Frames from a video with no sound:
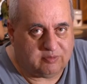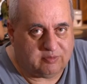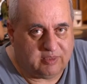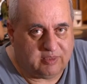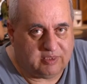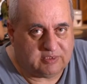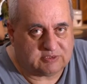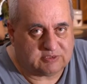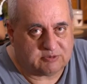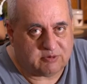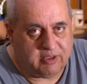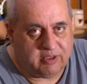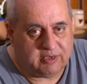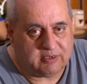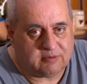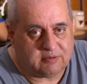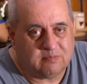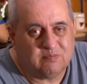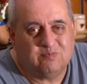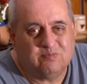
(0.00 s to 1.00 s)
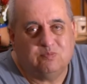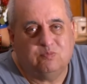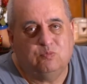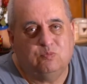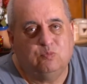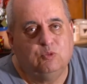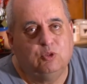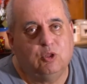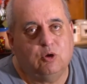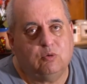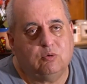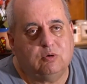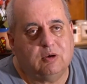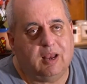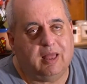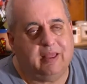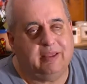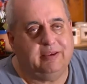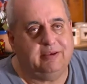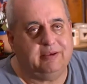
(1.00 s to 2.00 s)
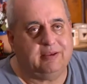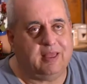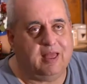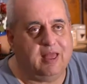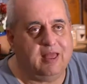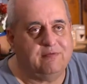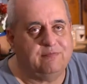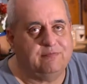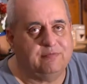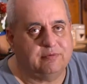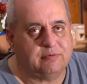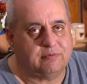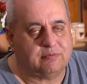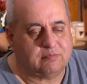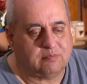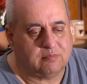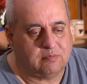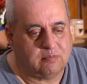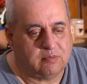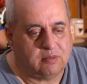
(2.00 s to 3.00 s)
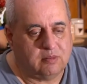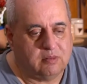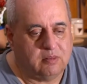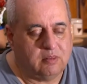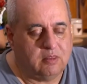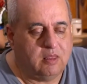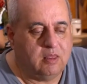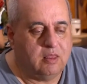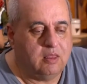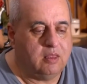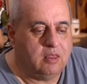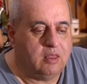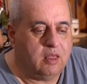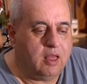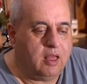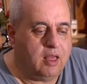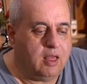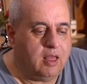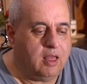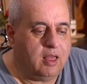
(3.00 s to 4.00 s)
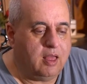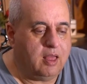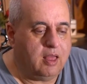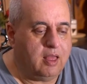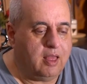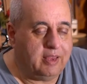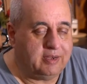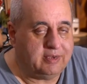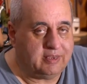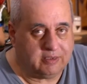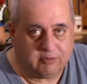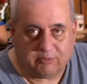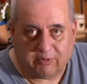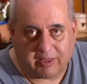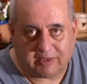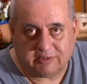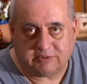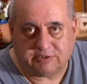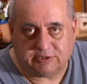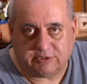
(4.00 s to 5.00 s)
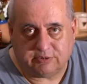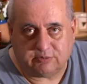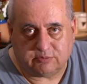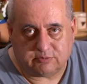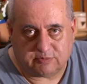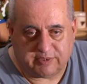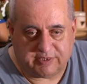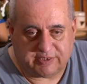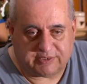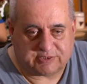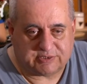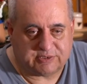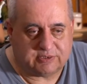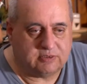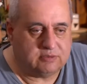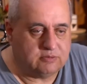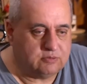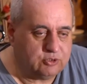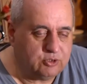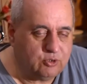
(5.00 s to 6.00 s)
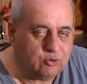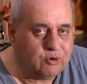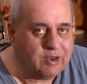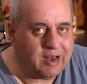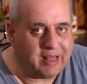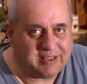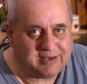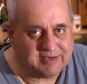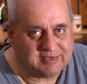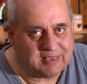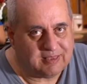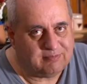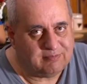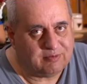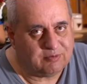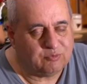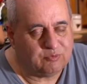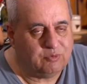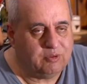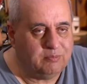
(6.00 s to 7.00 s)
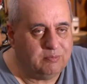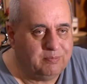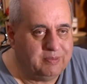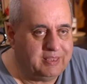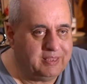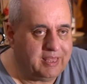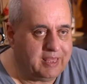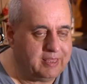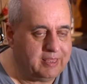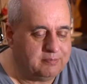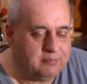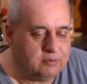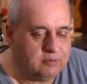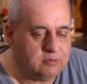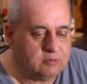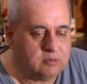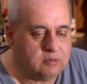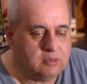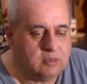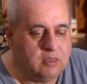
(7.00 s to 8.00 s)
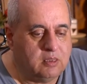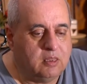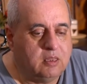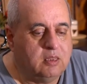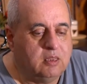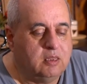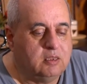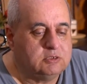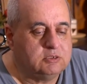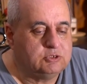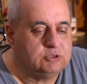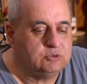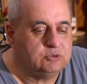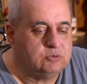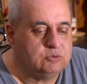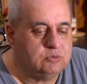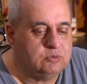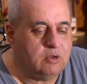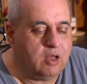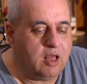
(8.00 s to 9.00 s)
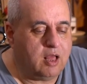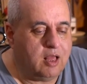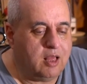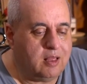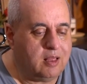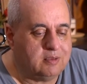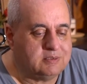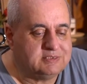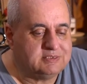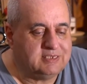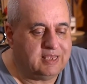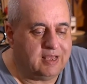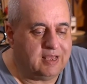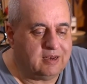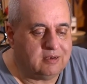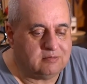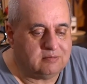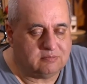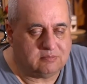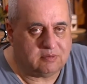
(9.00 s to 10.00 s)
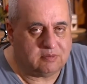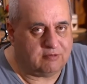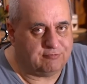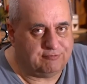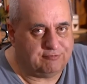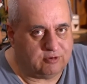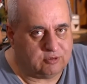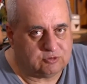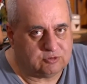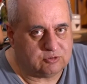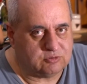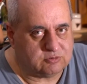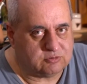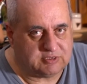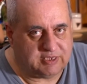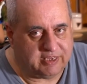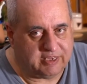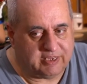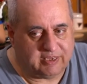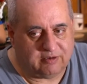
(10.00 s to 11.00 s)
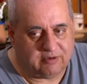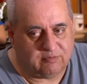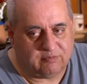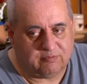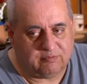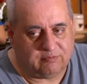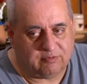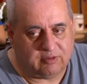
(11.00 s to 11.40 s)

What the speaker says: thing straight. No client ever, and I grant you this, no client ever will be able to tell a photo taken